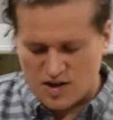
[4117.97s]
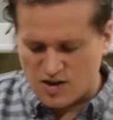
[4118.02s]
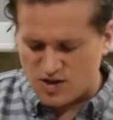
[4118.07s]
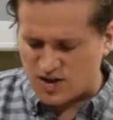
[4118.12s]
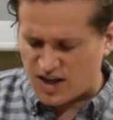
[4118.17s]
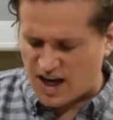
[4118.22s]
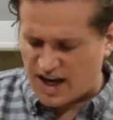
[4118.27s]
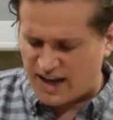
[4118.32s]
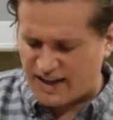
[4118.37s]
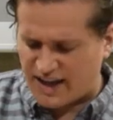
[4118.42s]

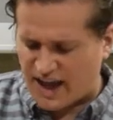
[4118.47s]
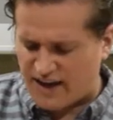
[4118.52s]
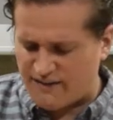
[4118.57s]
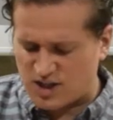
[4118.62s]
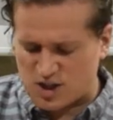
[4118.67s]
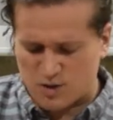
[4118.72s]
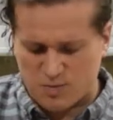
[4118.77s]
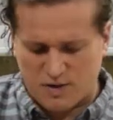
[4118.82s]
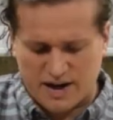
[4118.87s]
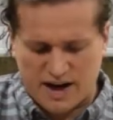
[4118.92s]
to kind of like have
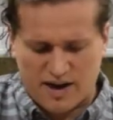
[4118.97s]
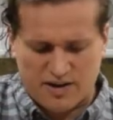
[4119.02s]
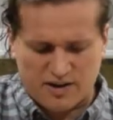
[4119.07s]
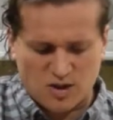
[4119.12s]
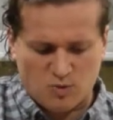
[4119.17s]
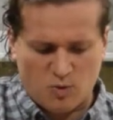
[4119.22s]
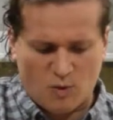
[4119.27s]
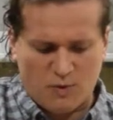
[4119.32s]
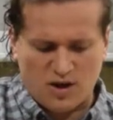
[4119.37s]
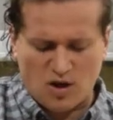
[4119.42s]
it spread out
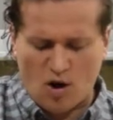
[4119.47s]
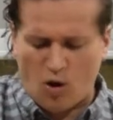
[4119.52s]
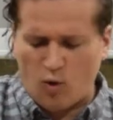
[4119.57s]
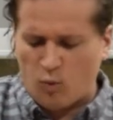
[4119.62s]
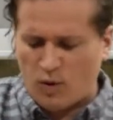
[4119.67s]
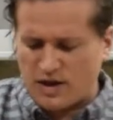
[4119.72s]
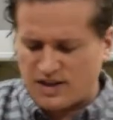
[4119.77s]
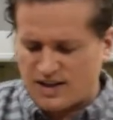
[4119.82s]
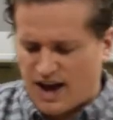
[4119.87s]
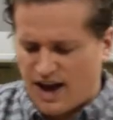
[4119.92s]
because what we don't
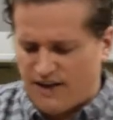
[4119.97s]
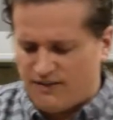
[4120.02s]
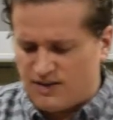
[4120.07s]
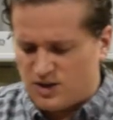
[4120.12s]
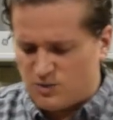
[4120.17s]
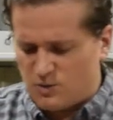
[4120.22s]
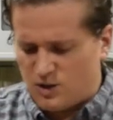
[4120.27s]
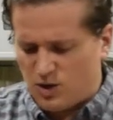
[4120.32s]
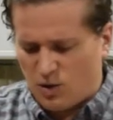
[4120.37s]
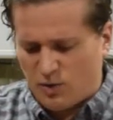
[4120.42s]
want to have
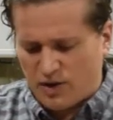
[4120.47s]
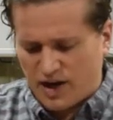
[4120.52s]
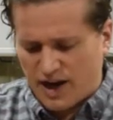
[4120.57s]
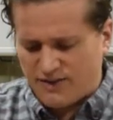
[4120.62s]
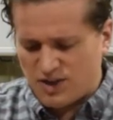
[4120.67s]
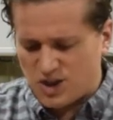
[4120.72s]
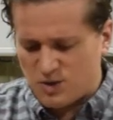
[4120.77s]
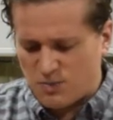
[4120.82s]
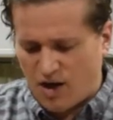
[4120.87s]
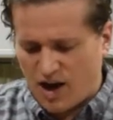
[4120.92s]
is we don't want to
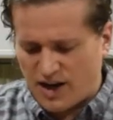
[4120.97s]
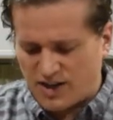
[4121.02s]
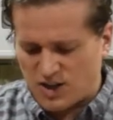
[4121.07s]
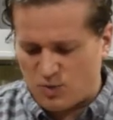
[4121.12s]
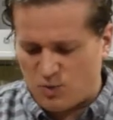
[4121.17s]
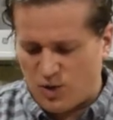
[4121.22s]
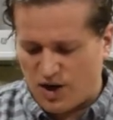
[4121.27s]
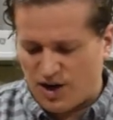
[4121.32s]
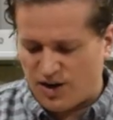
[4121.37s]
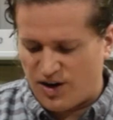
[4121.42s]
have a spot to
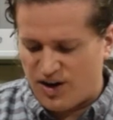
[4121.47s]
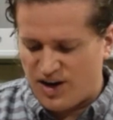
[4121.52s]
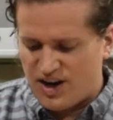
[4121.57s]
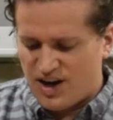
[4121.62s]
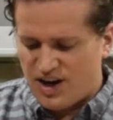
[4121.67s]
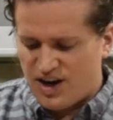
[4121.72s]
where